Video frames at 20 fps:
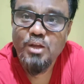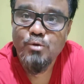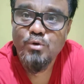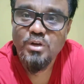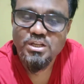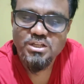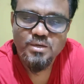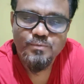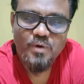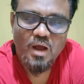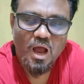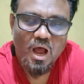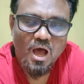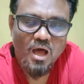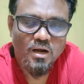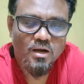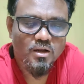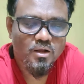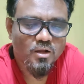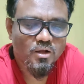receipt
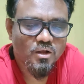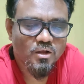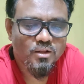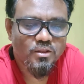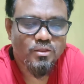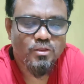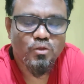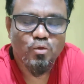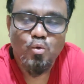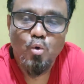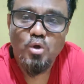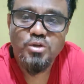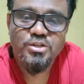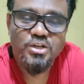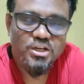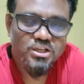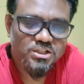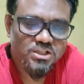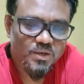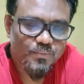are
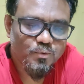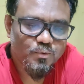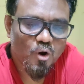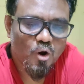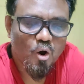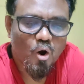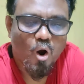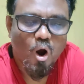those receipts